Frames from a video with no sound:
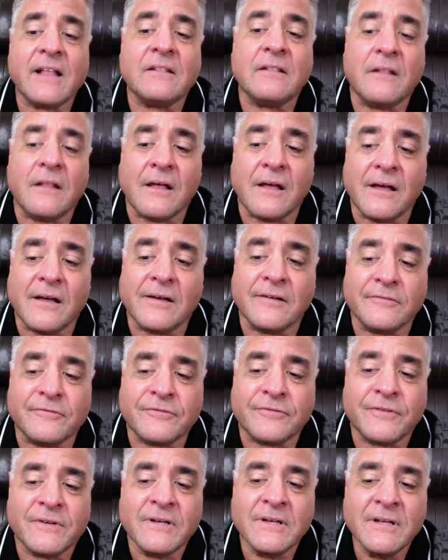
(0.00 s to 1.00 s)
love
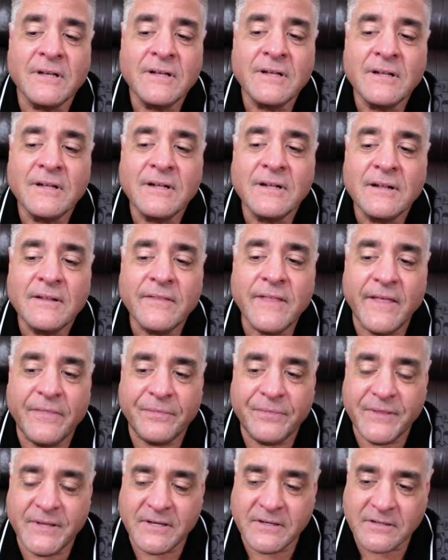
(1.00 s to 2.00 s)
that
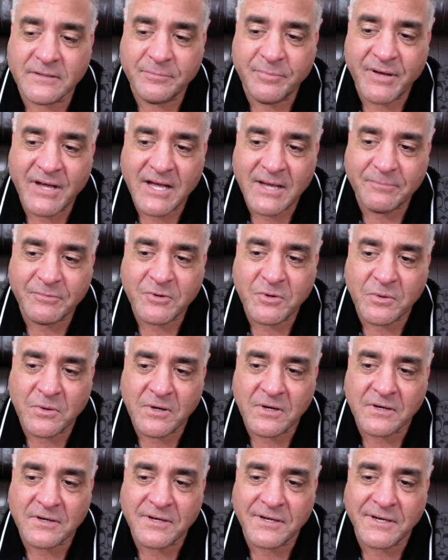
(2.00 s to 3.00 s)
theater
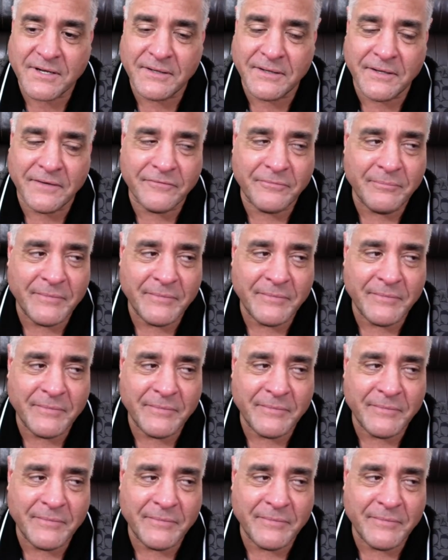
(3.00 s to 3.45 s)
popcorn and I love